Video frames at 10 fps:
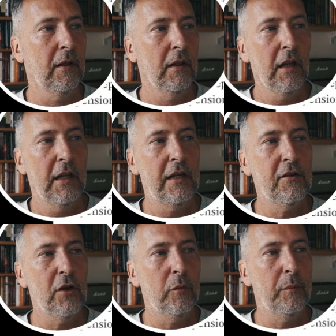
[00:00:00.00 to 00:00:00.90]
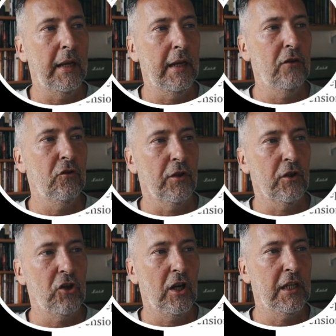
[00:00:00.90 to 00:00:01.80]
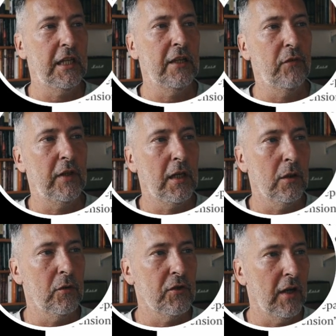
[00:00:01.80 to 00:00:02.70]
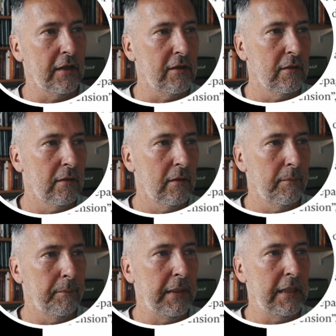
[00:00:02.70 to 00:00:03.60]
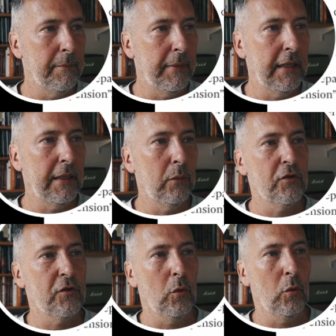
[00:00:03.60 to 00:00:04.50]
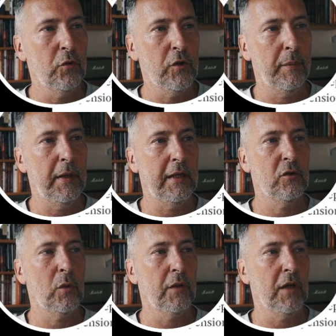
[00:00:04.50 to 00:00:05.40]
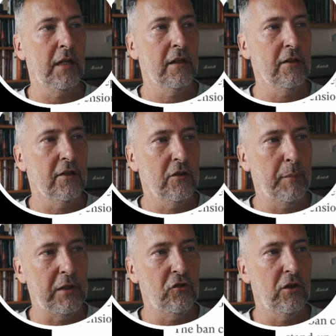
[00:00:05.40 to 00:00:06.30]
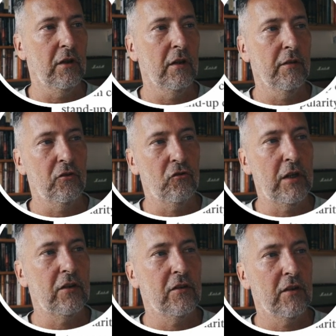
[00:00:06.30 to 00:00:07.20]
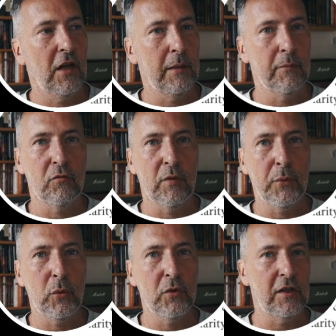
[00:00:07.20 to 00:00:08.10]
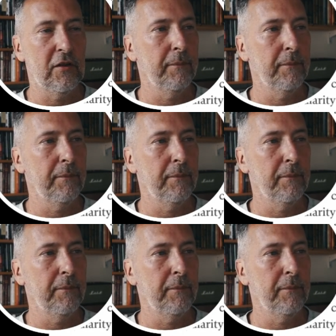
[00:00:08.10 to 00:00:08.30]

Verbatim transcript: His homepage on the Chinese video site Bilibili was also placed, quote, under suspension, the Straits Times reported.